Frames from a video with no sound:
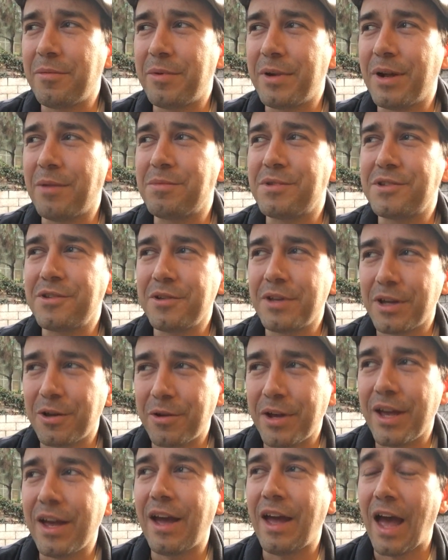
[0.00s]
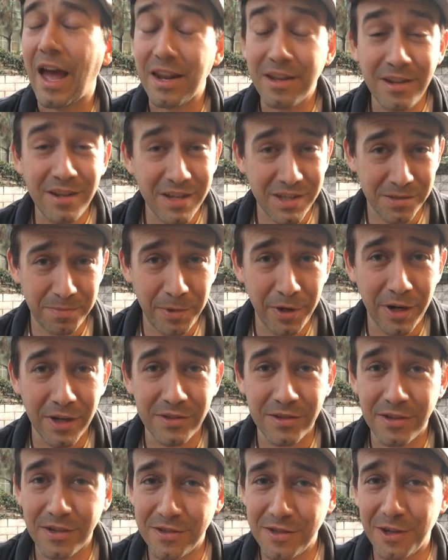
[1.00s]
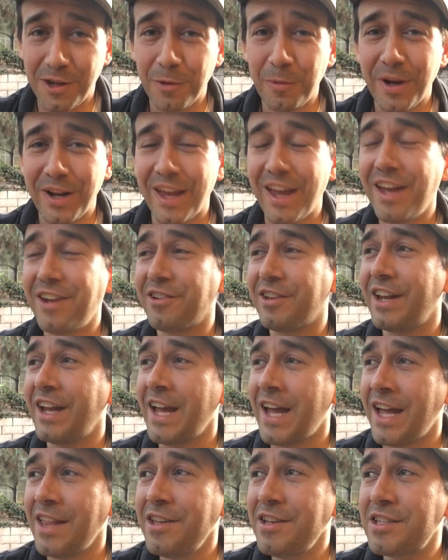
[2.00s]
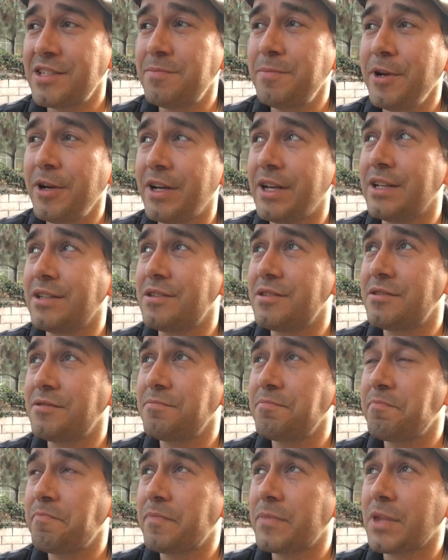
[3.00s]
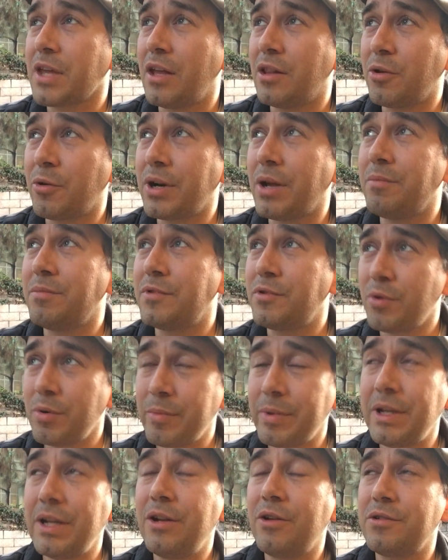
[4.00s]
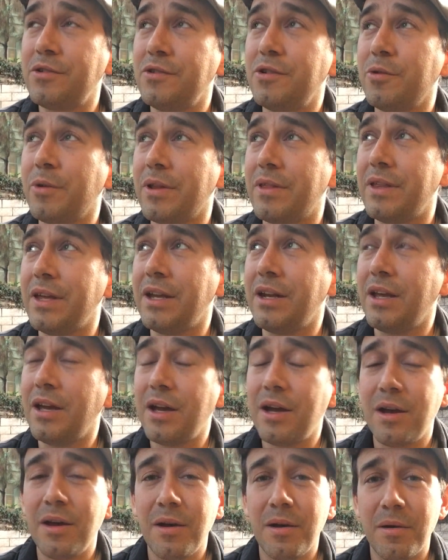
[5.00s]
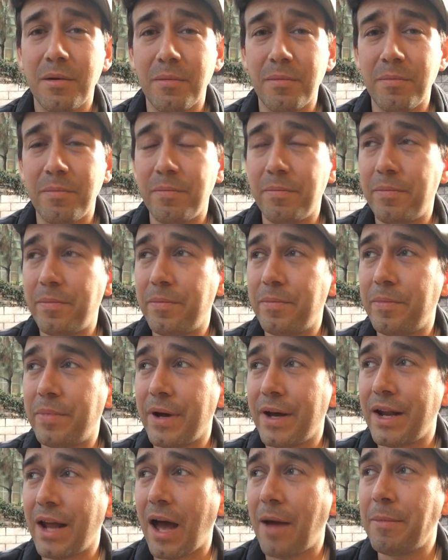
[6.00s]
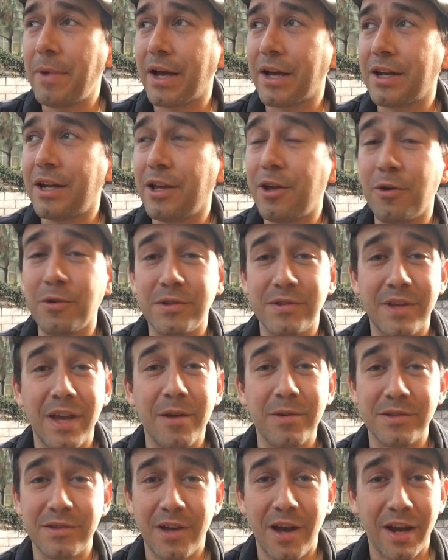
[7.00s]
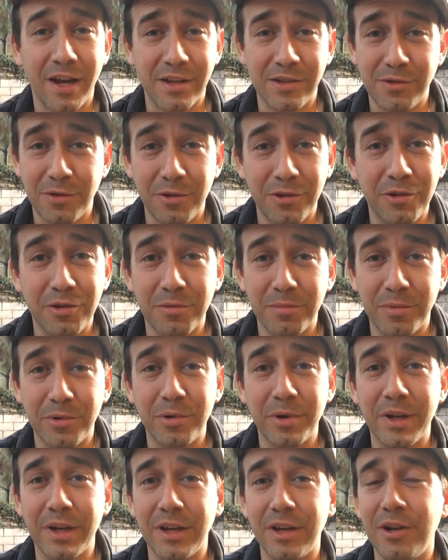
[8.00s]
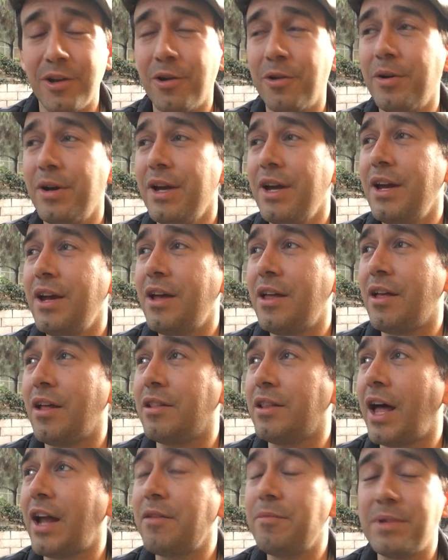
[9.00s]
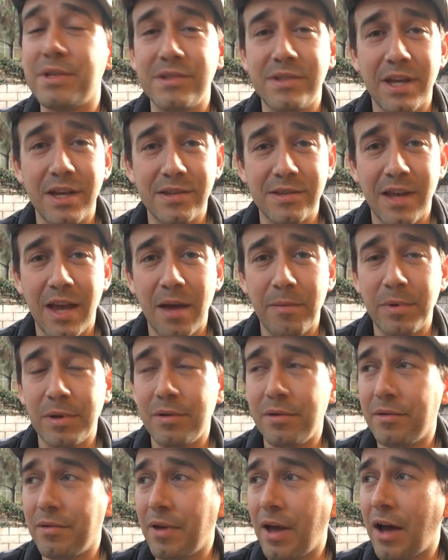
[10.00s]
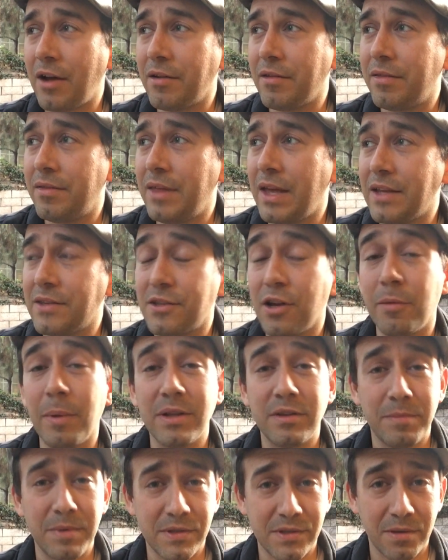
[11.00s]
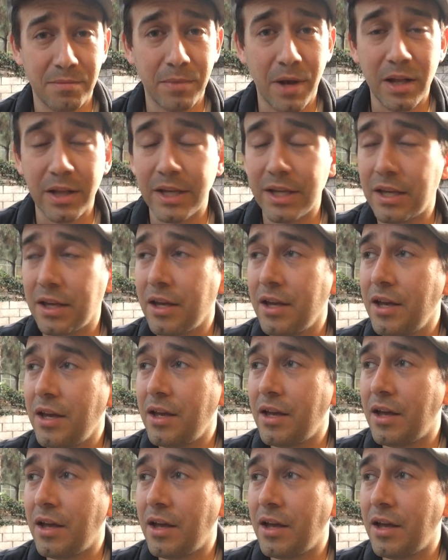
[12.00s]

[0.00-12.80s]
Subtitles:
but I'm still like, okay, I had the experience, and this is a good way to handle it. I had the experience, and Lord, I'm doing what I know to do with it, but I'm not going to go say I was talking to a little boy. You know, a lot of mistakes happen out of things that are meant to be symbolic.